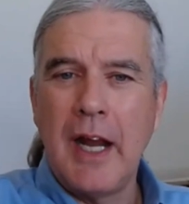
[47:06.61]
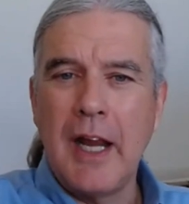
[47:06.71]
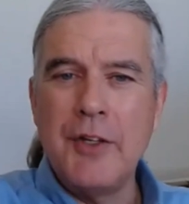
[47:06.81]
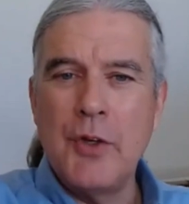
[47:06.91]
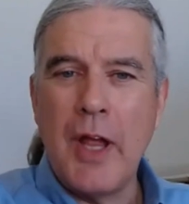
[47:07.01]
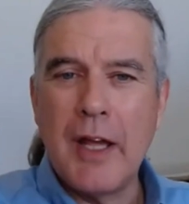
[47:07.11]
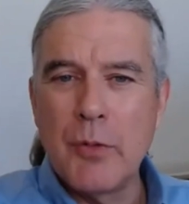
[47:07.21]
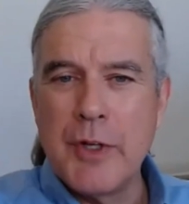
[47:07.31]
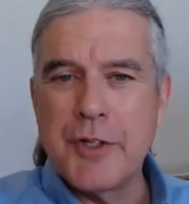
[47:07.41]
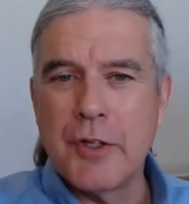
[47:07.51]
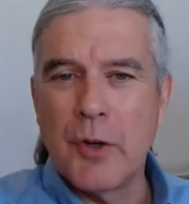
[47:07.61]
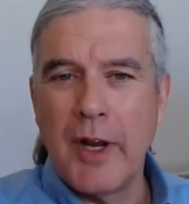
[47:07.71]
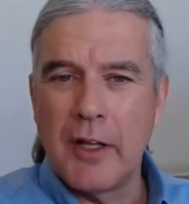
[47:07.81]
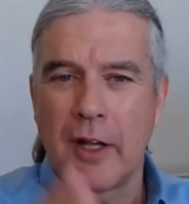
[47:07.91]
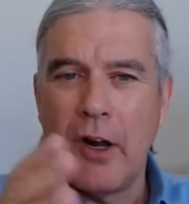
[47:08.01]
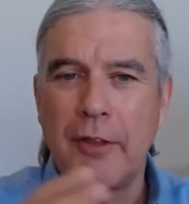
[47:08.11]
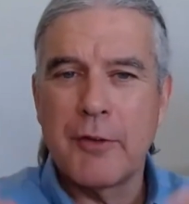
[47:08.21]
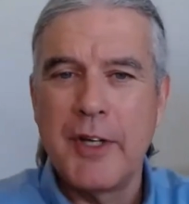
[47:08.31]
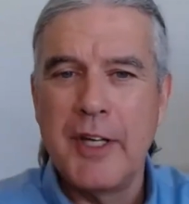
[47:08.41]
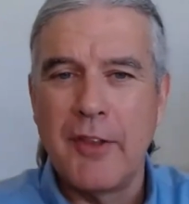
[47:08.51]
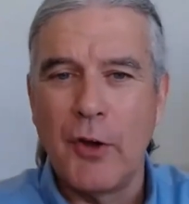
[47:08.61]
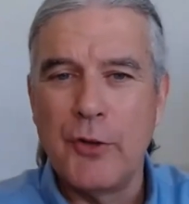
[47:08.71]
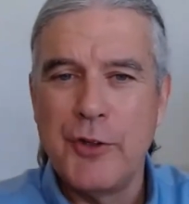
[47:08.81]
and you had regional rail in all three of those,